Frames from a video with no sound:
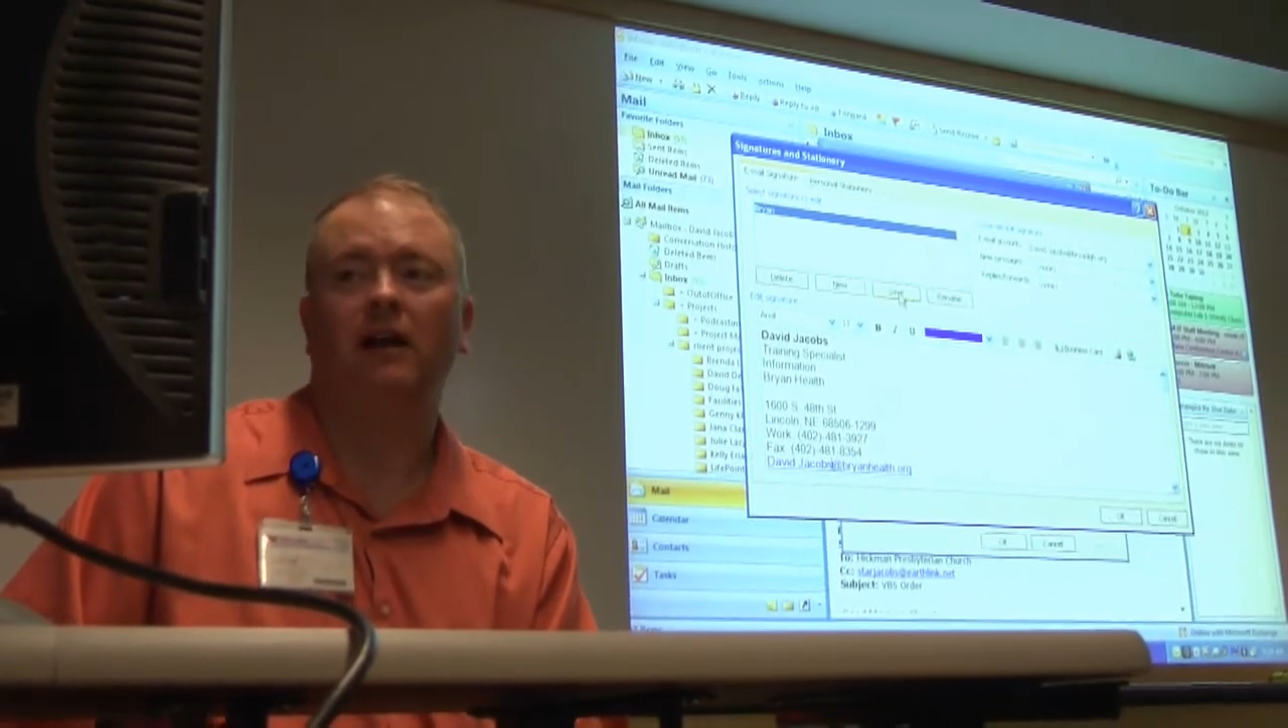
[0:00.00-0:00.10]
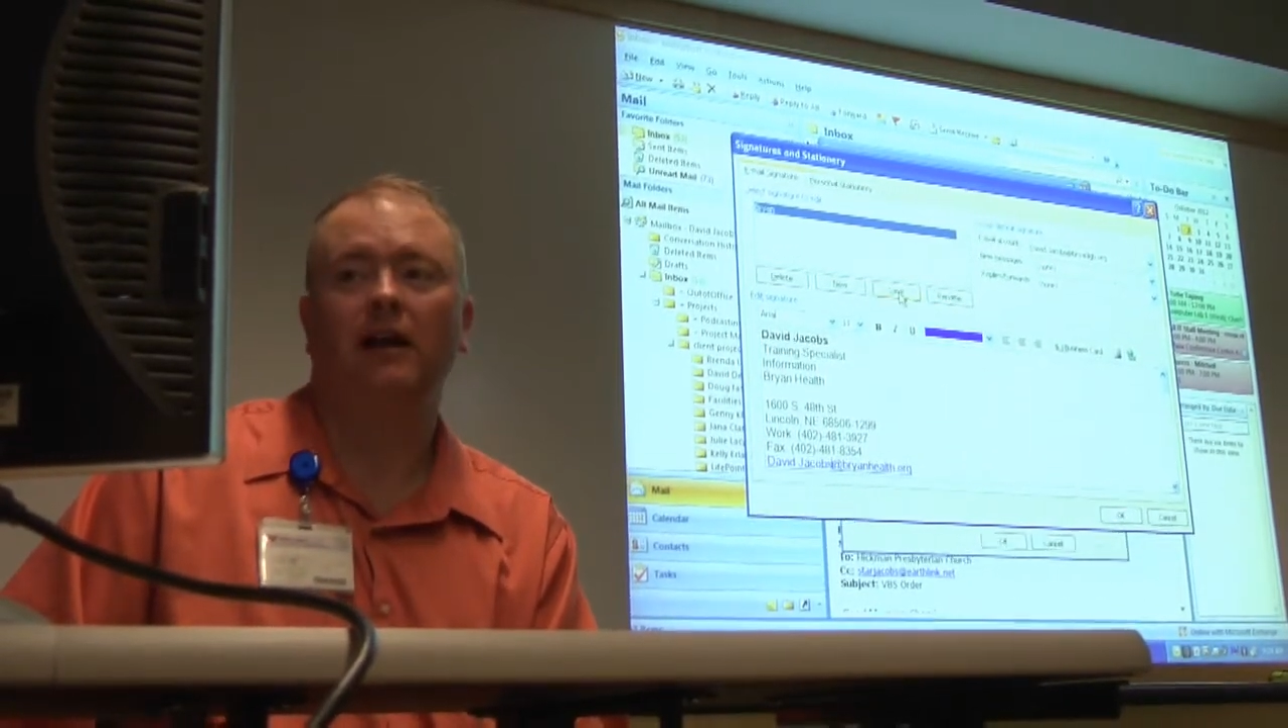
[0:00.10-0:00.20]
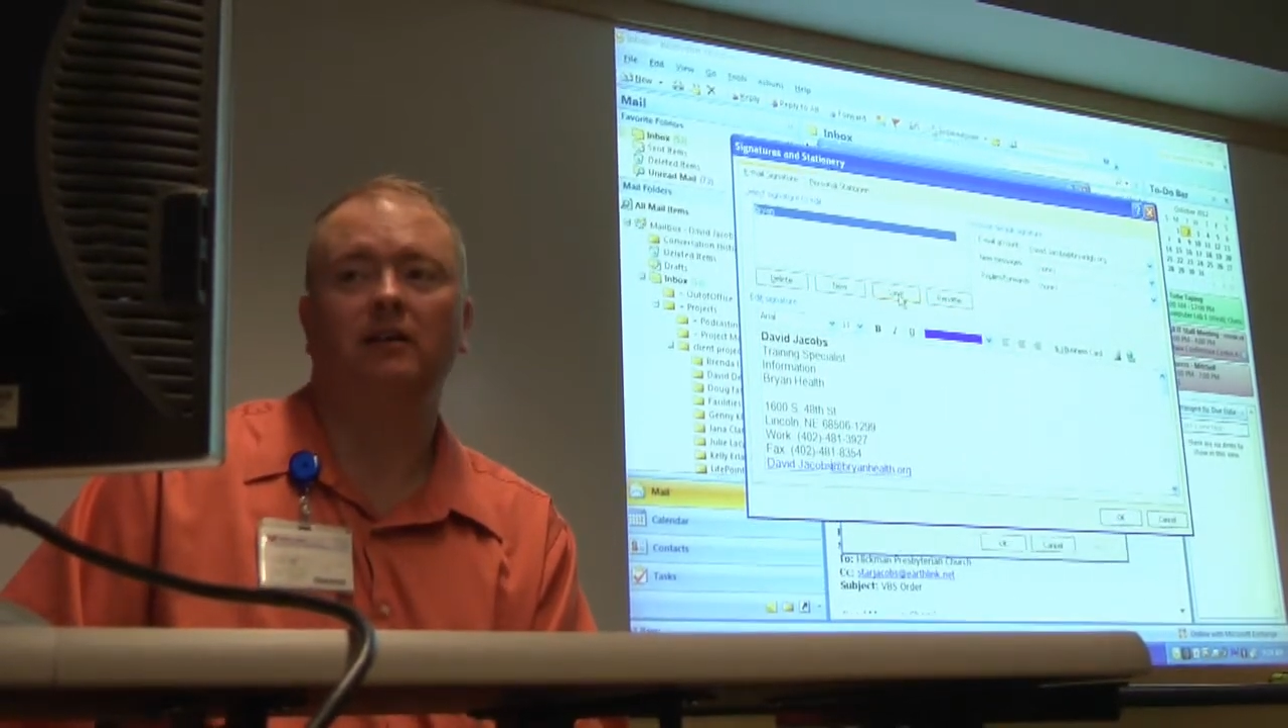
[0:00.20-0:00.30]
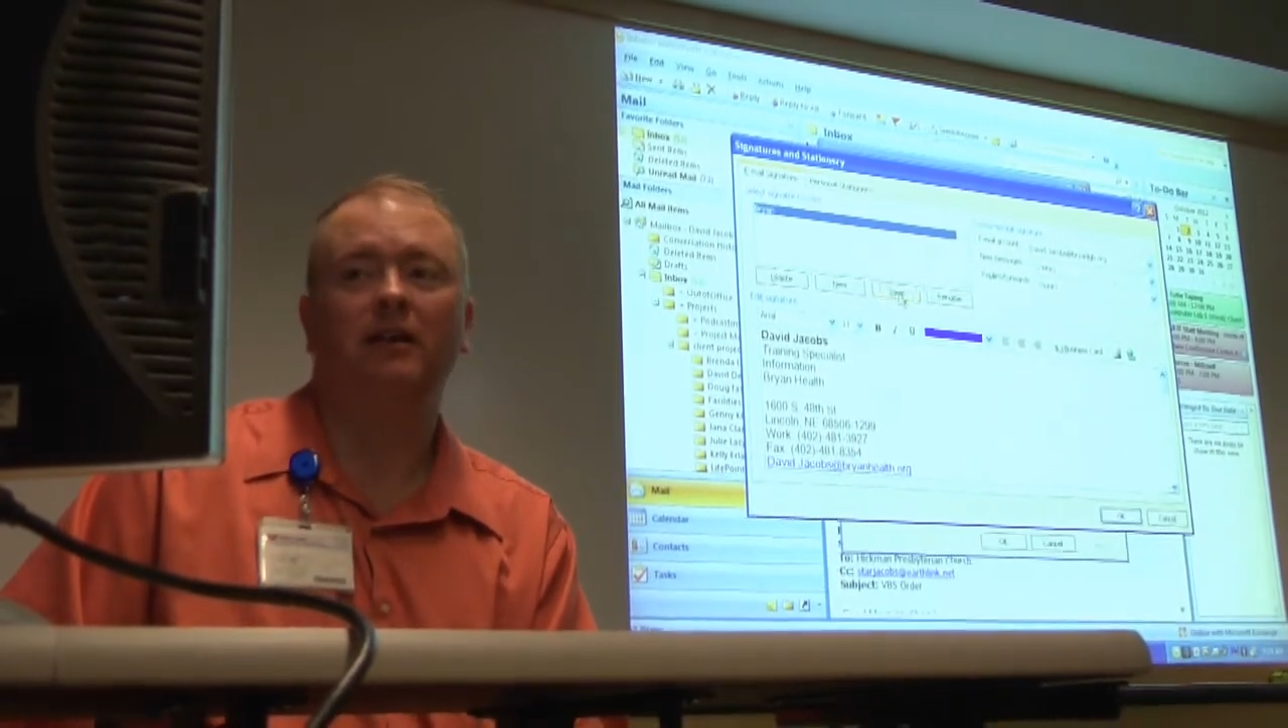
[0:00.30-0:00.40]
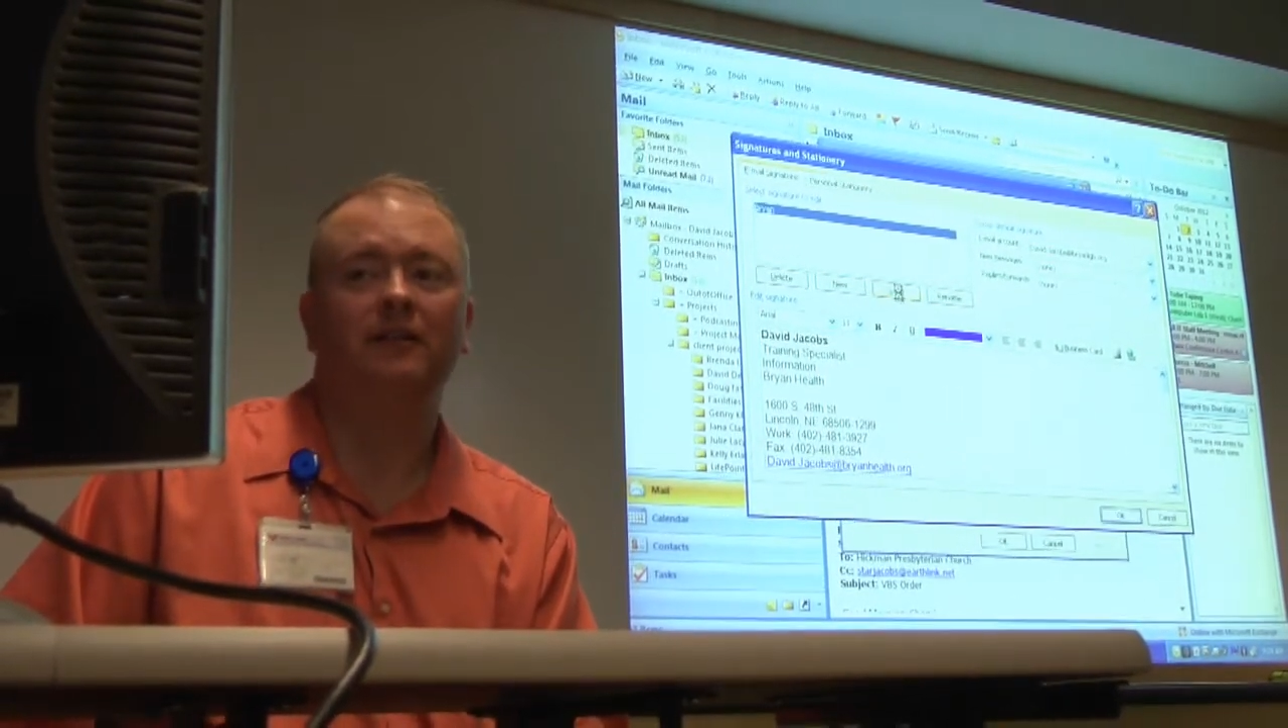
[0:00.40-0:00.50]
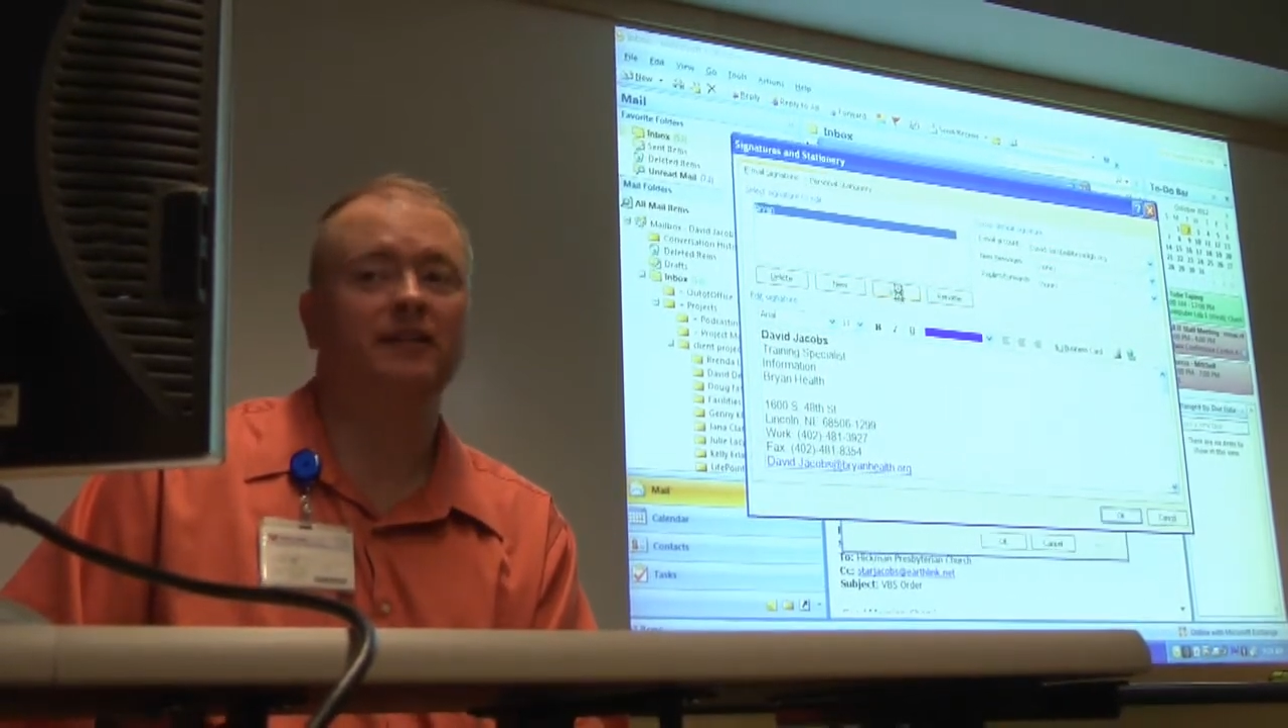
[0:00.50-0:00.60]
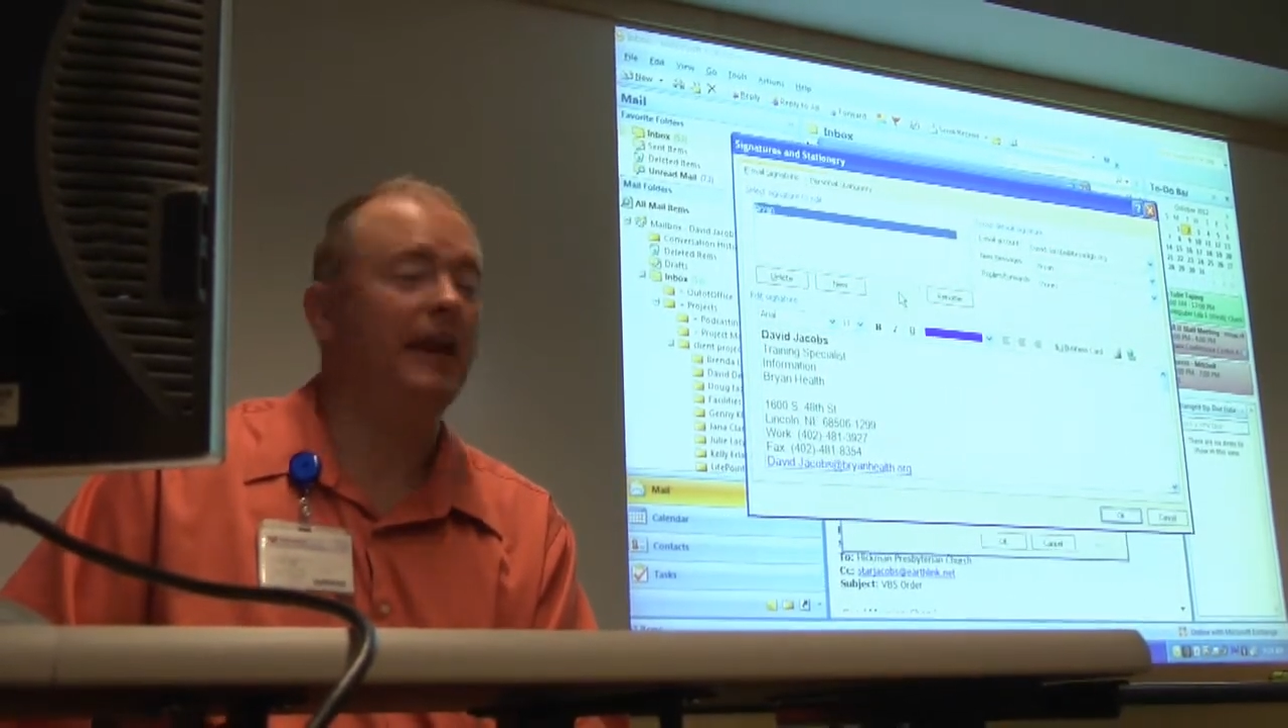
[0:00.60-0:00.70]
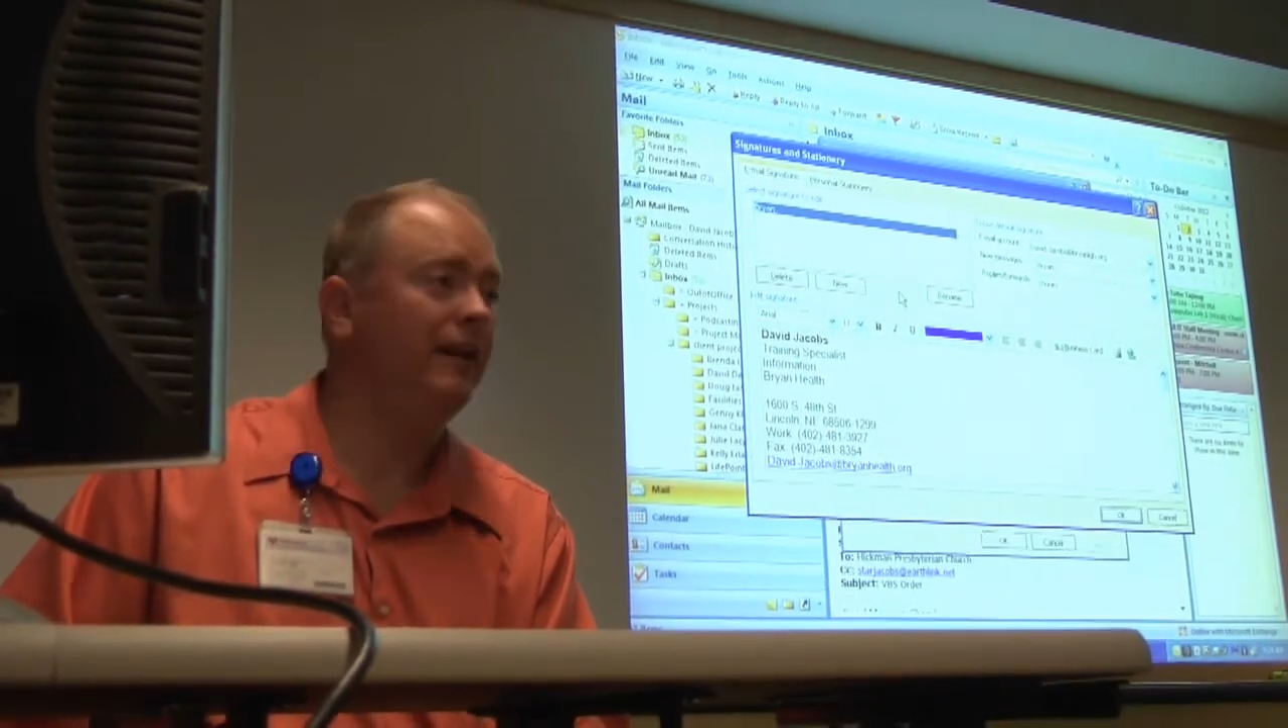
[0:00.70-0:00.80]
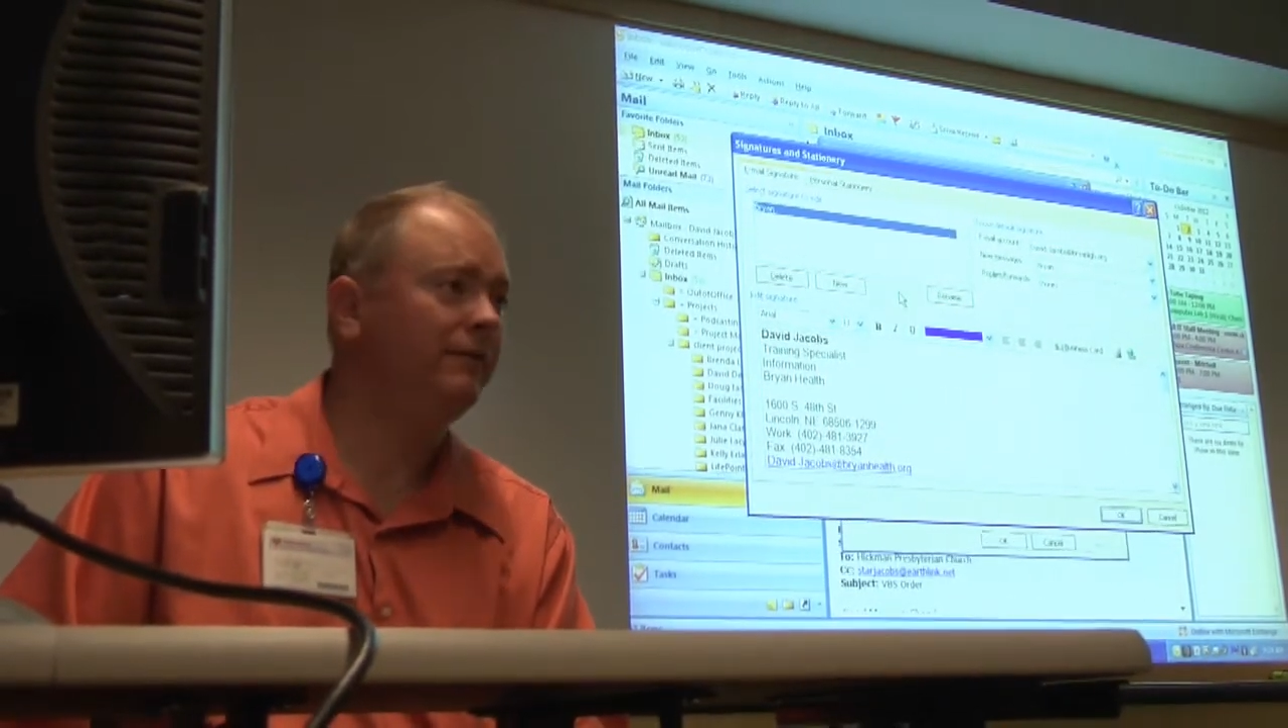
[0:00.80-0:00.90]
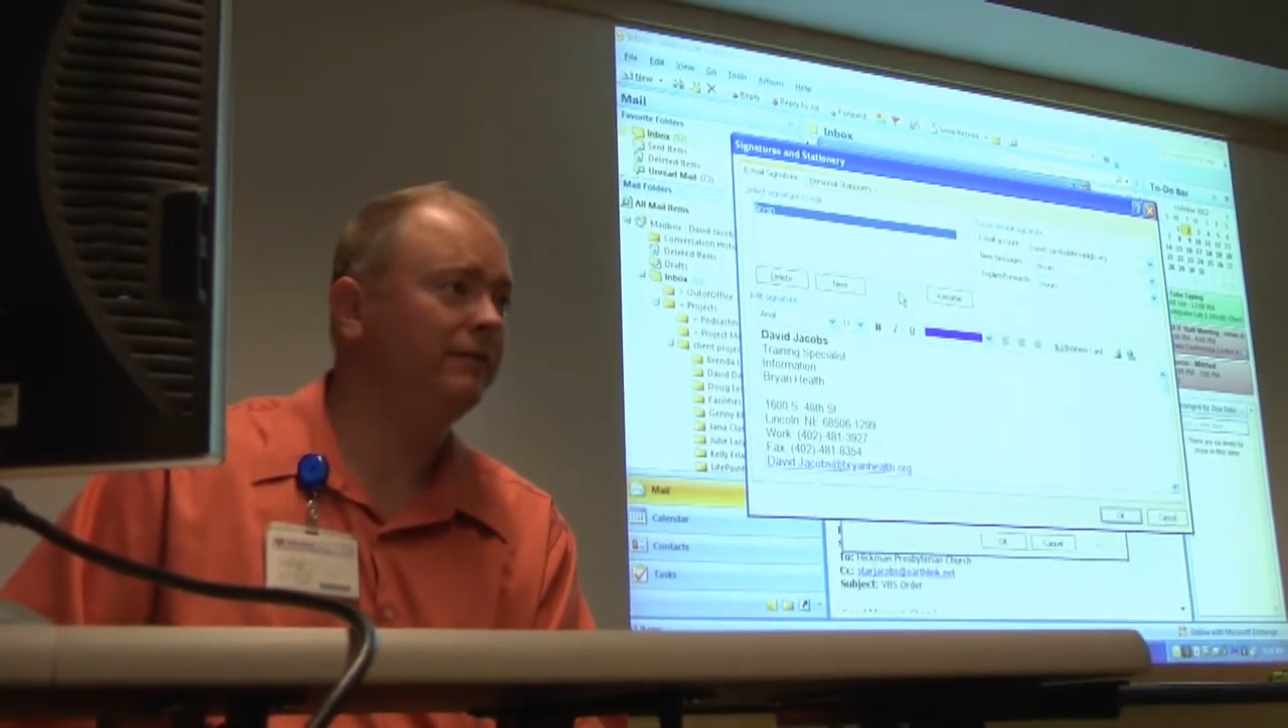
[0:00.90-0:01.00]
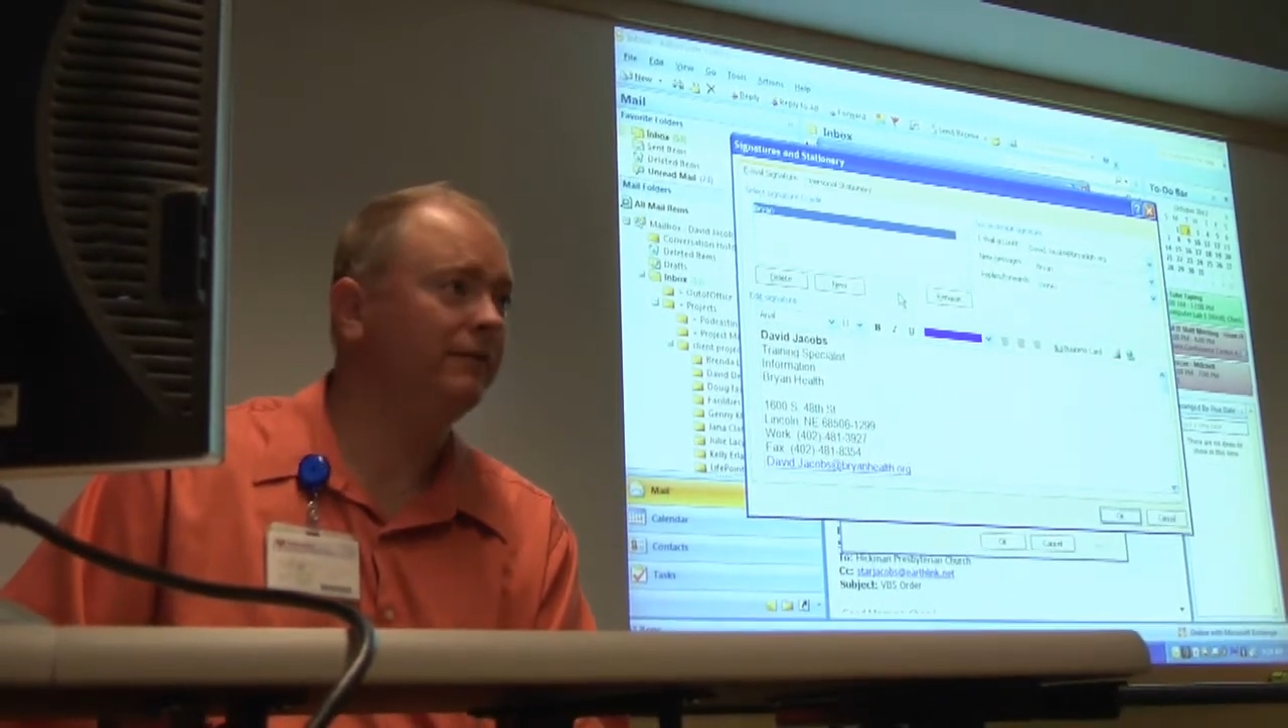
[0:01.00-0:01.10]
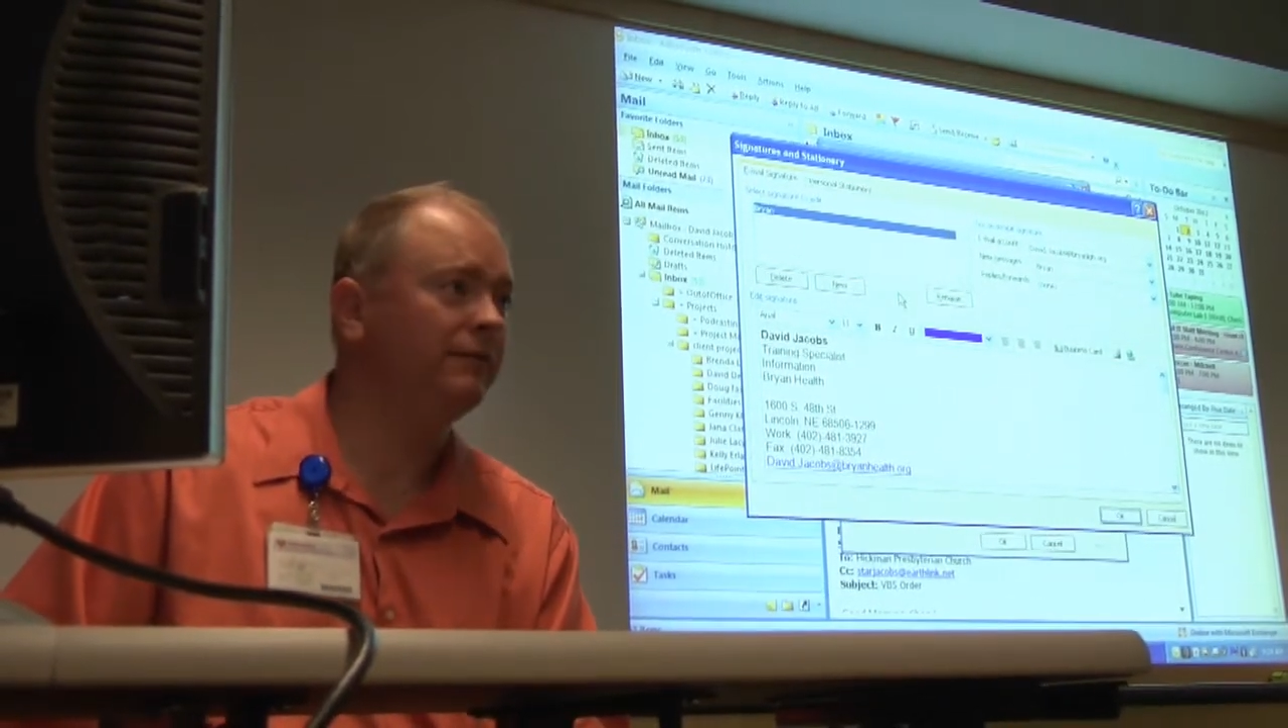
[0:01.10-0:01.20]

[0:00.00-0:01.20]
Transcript: I click Save,